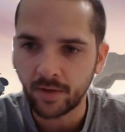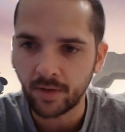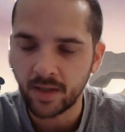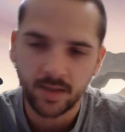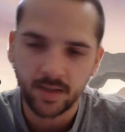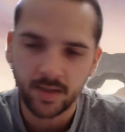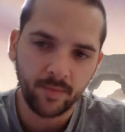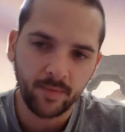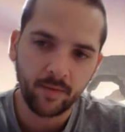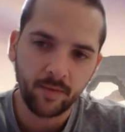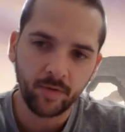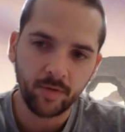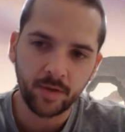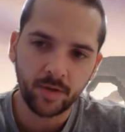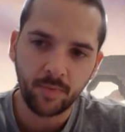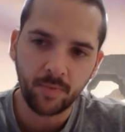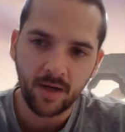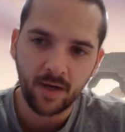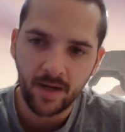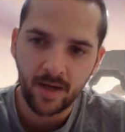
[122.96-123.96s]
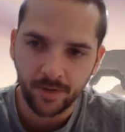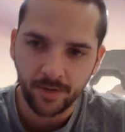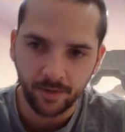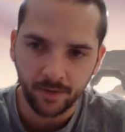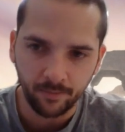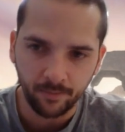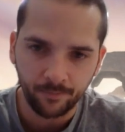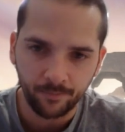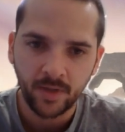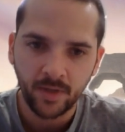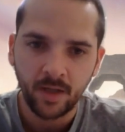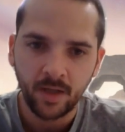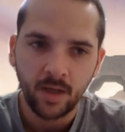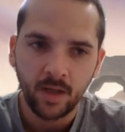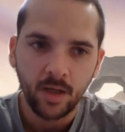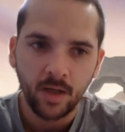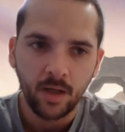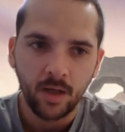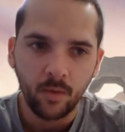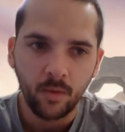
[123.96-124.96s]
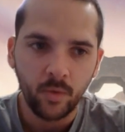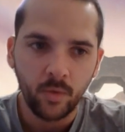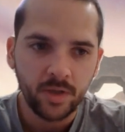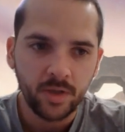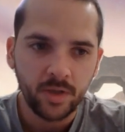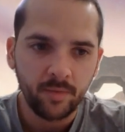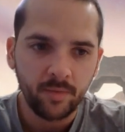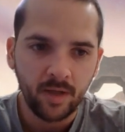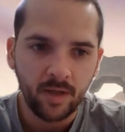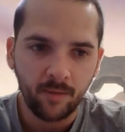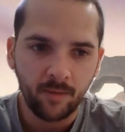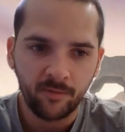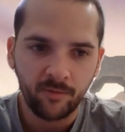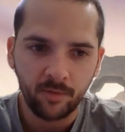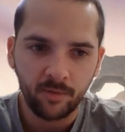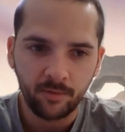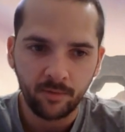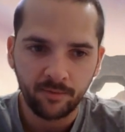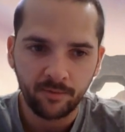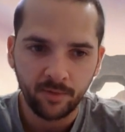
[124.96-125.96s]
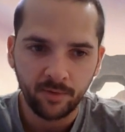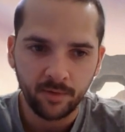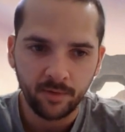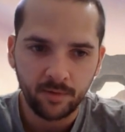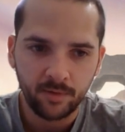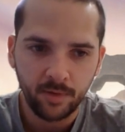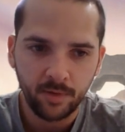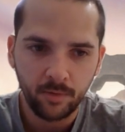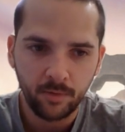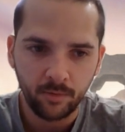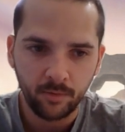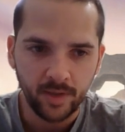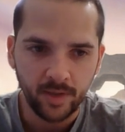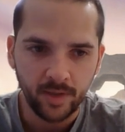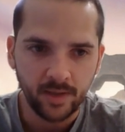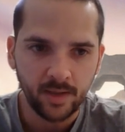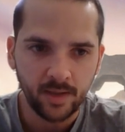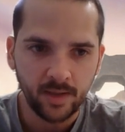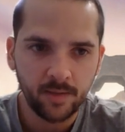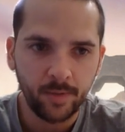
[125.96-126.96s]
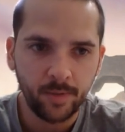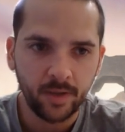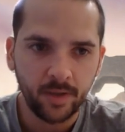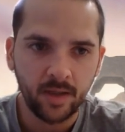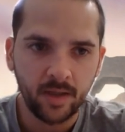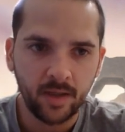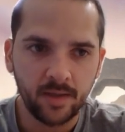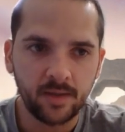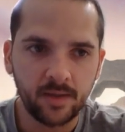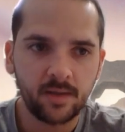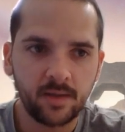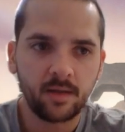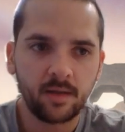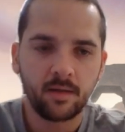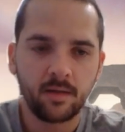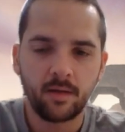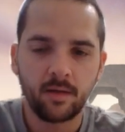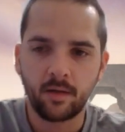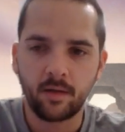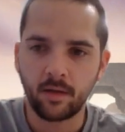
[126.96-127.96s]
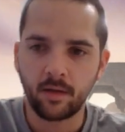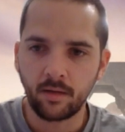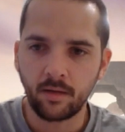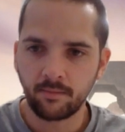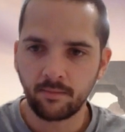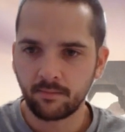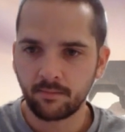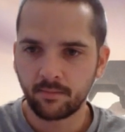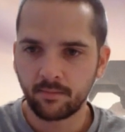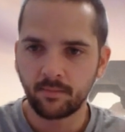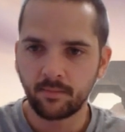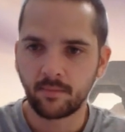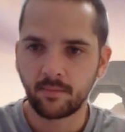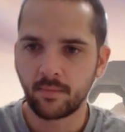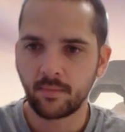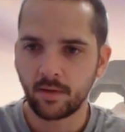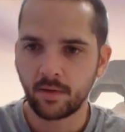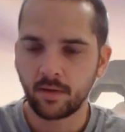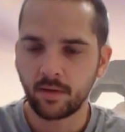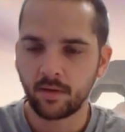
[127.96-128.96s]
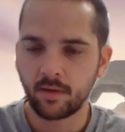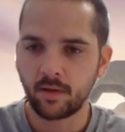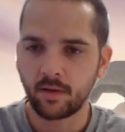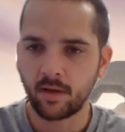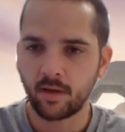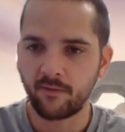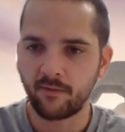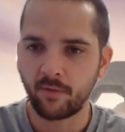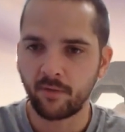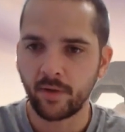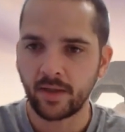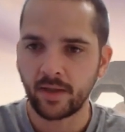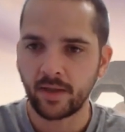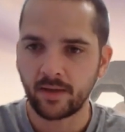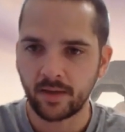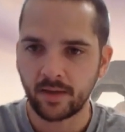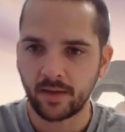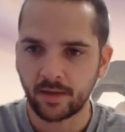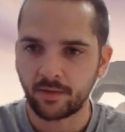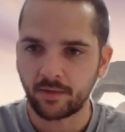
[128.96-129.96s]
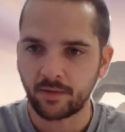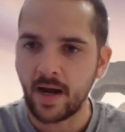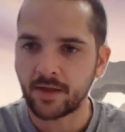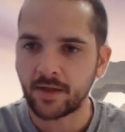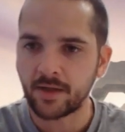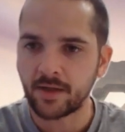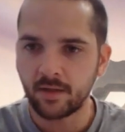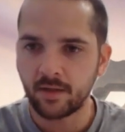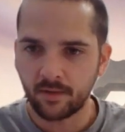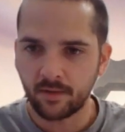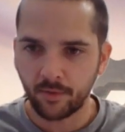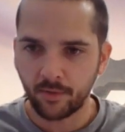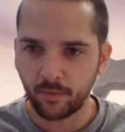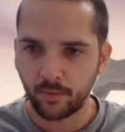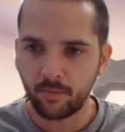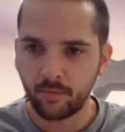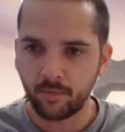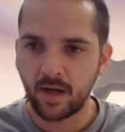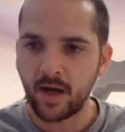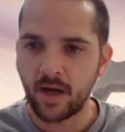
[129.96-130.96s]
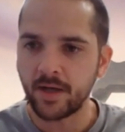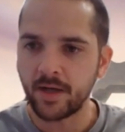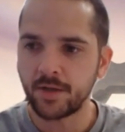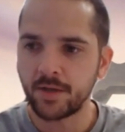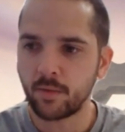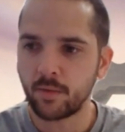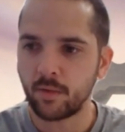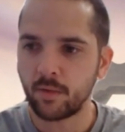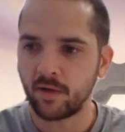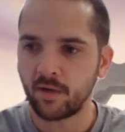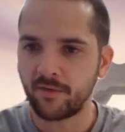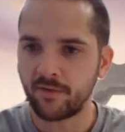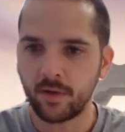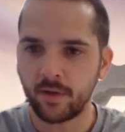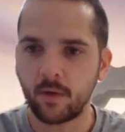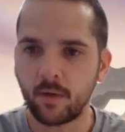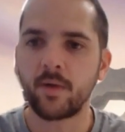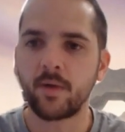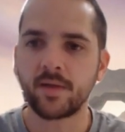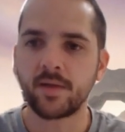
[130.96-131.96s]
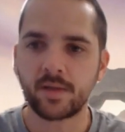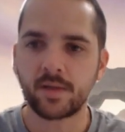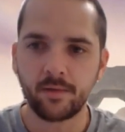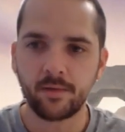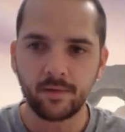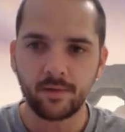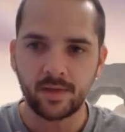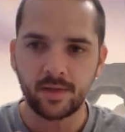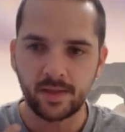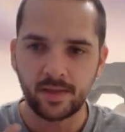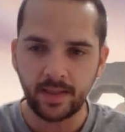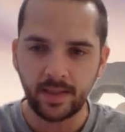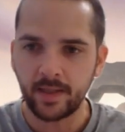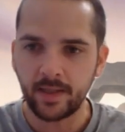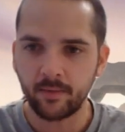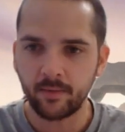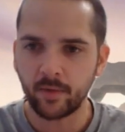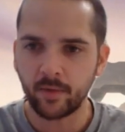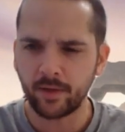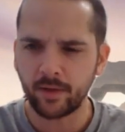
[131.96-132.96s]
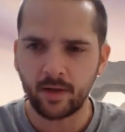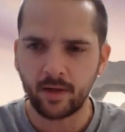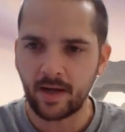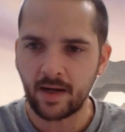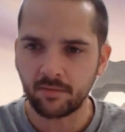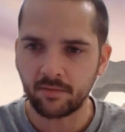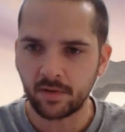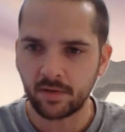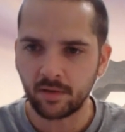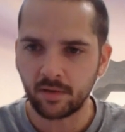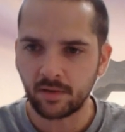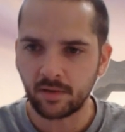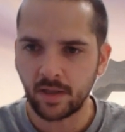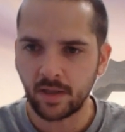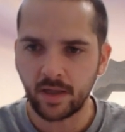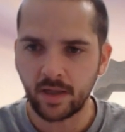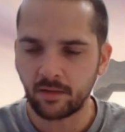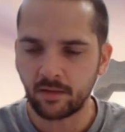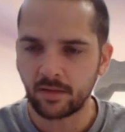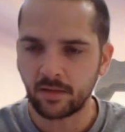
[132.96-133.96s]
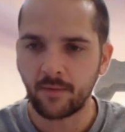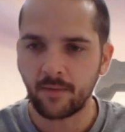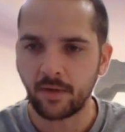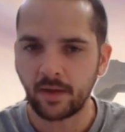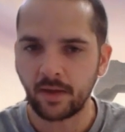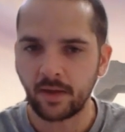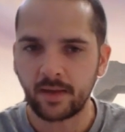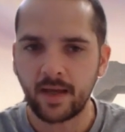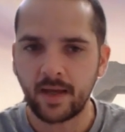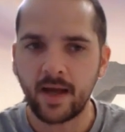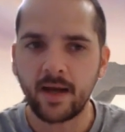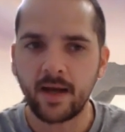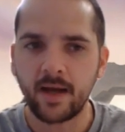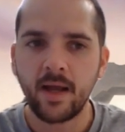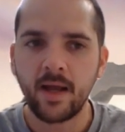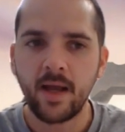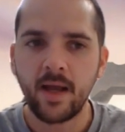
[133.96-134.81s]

custom image behind you, which can be helpful for two reasons, because you're avoiding the distractions of the room behind you, or if you don't want students seeing what your house looks like or something like that.